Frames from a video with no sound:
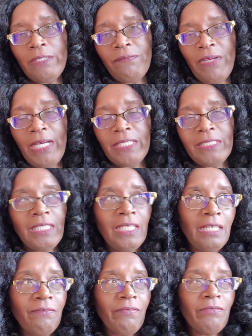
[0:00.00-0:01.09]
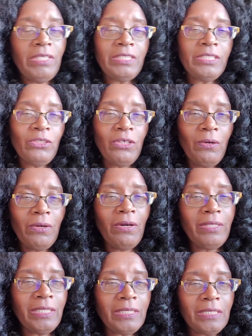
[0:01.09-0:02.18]
In fact, if it's still going
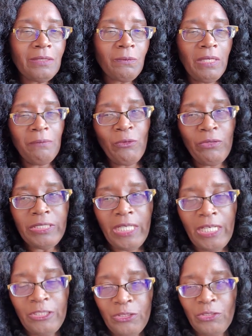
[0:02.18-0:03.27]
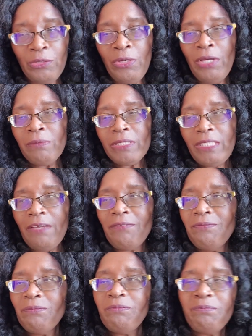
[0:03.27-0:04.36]
on, this is what I'm going to enter, because I've
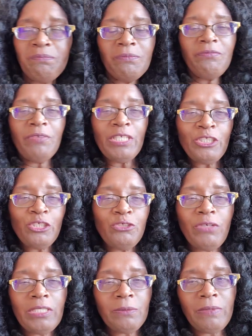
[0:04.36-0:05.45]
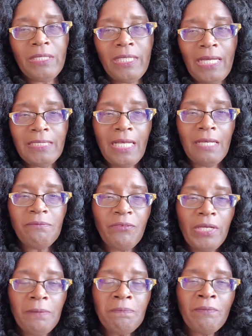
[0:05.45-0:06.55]
finished the dress within that time
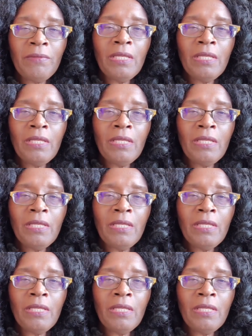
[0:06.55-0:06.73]
frame.